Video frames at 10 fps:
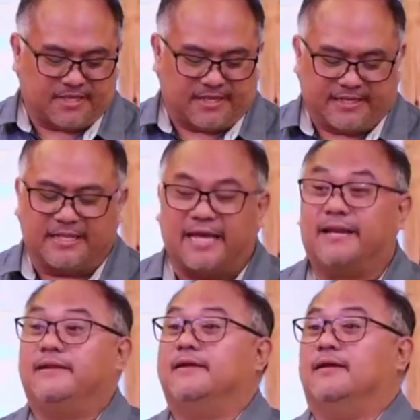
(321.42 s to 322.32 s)
And
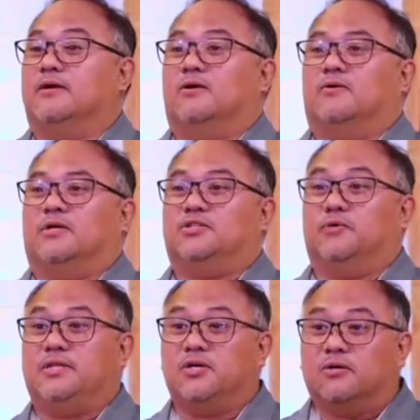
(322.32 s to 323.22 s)
then what do
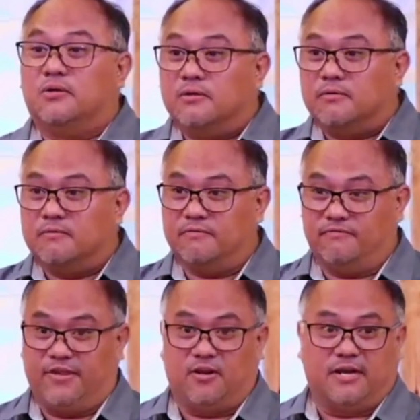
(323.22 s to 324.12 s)
we do?
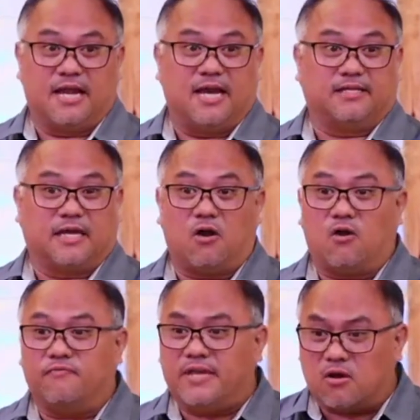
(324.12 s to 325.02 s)
Vito and I, it's like,
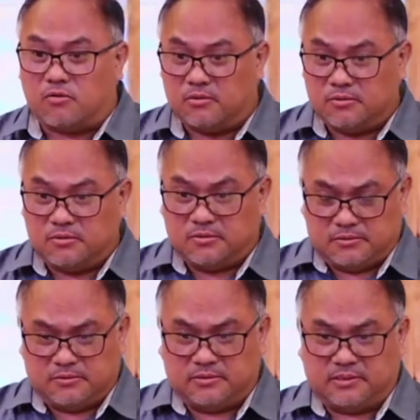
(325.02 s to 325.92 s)
oh, Vito,
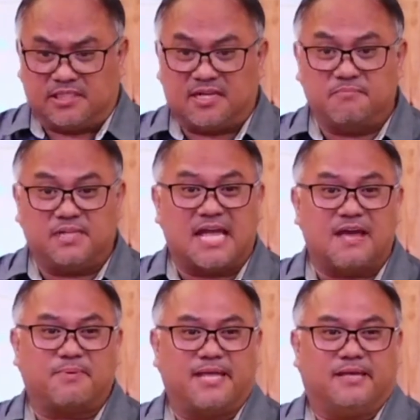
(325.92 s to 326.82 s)
there's something
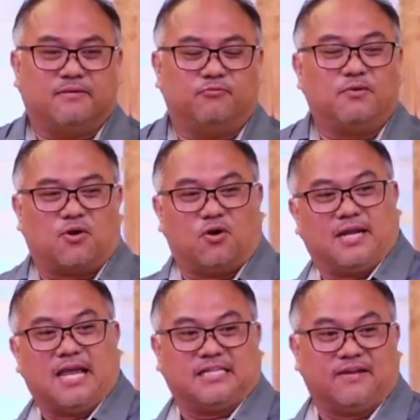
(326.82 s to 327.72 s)
happening. We were going
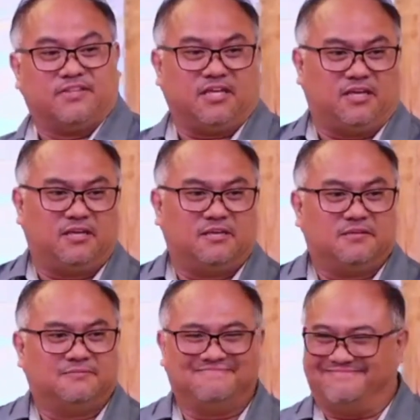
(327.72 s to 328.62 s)
like 70.
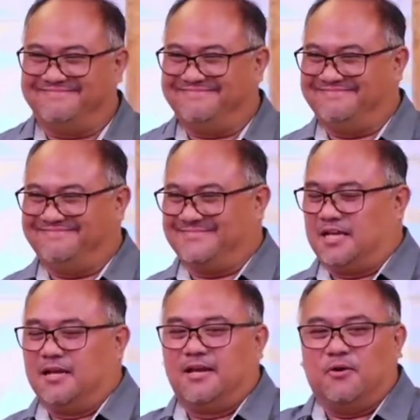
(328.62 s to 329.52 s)

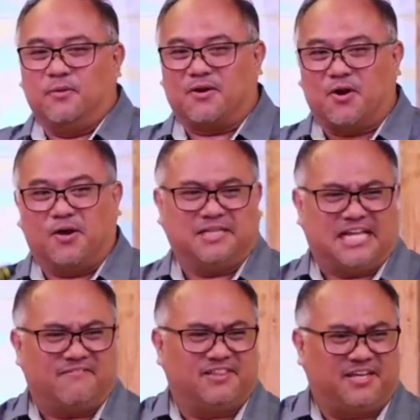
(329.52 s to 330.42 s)
We were going
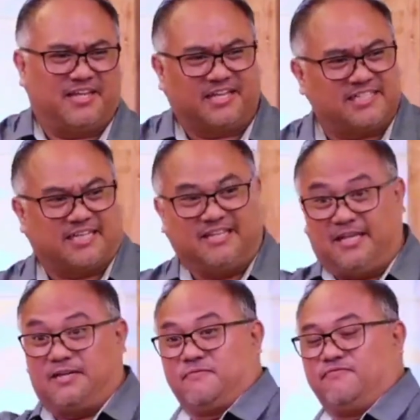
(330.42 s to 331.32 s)
70, and then suddenly
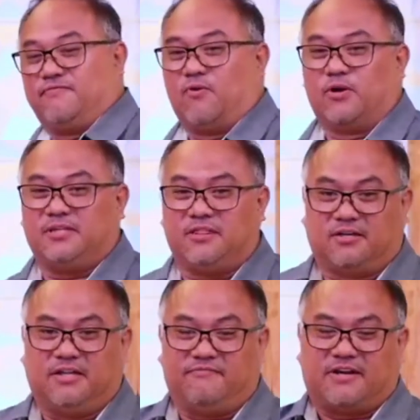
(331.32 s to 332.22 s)
it's are 40,
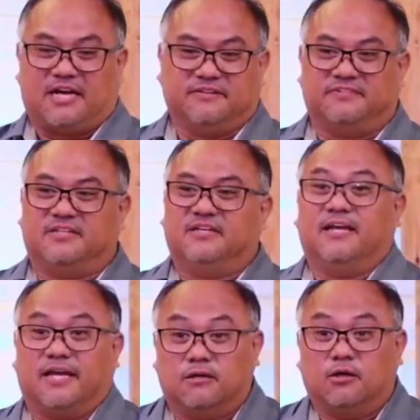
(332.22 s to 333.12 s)
35
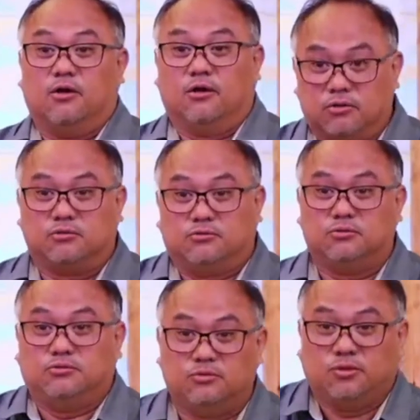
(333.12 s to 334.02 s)
and uh, oh,
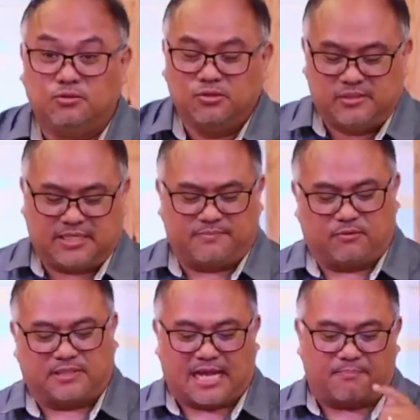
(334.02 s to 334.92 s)
something
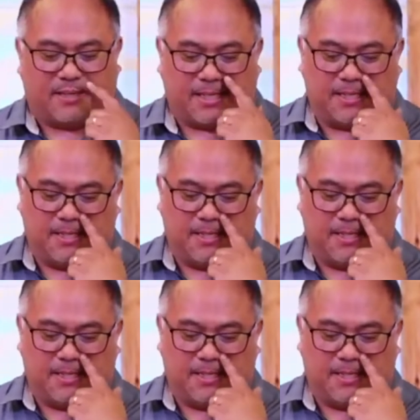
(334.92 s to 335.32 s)
was happening.